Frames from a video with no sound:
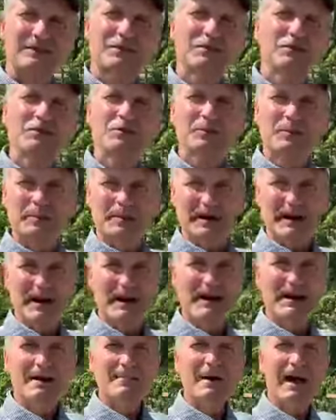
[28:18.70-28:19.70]
of the loop
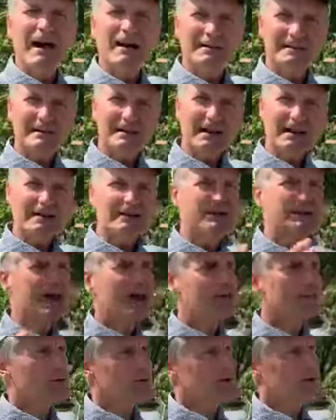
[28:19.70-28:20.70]
um, outside of the
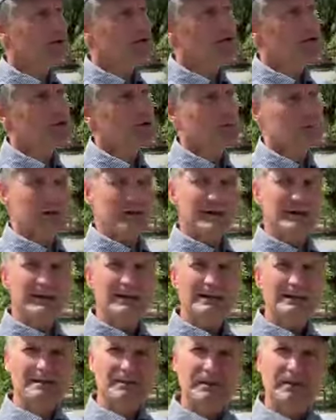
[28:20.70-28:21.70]
neighborhood loop
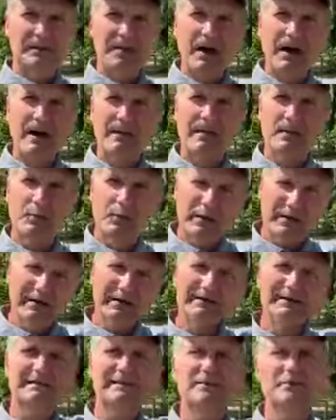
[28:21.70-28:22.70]
is we've got the
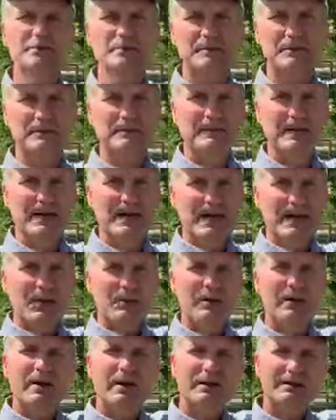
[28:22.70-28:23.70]
Woodlands Loop,
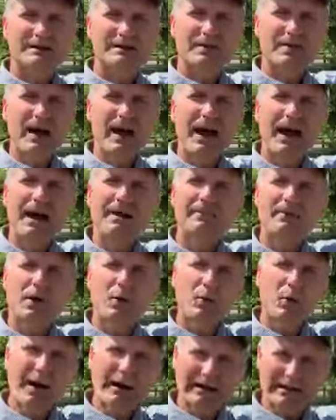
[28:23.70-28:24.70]
we also have a
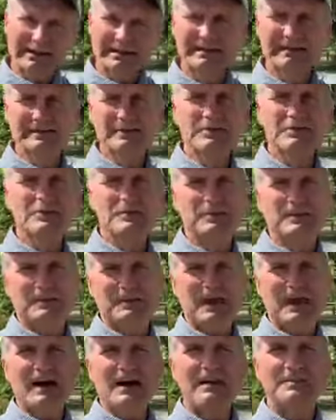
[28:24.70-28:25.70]
wetlands loop
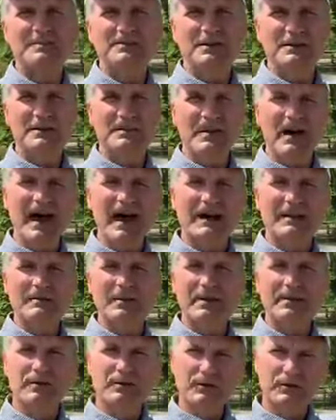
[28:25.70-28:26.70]
um, to the back
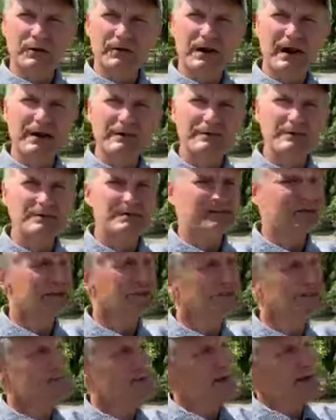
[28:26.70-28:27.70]
by the Rural Life
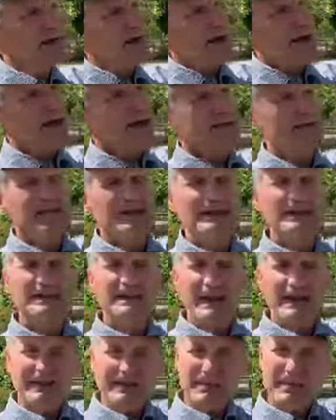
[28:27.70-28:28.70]
Museum. And
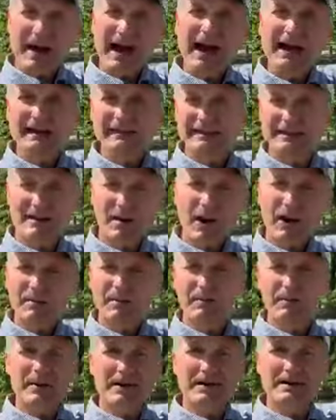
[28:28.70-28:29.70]
then at the back in the
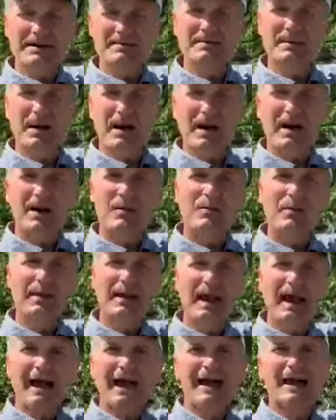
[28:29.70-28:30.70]
Arboretum, uh,
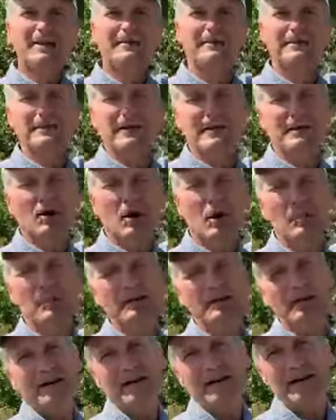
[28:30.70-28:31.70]
we have an
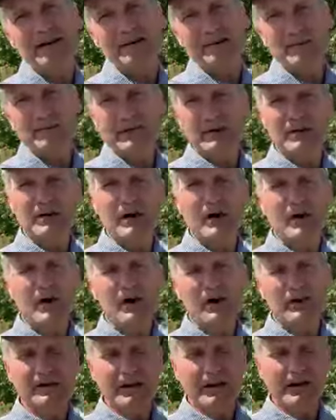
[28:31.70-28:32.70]
open area that we
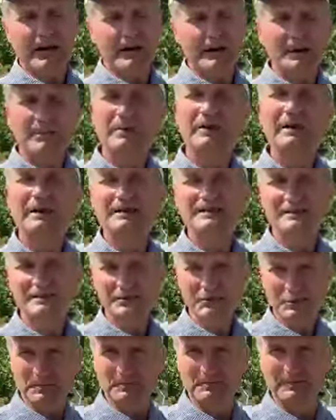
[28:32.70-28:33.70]
call uh, the Plains
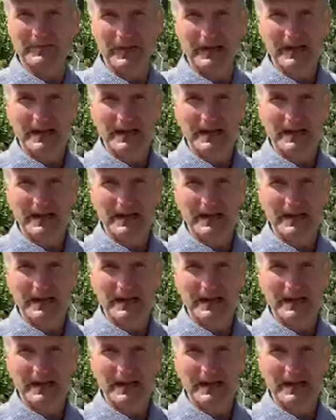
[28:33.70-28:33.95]
Loop.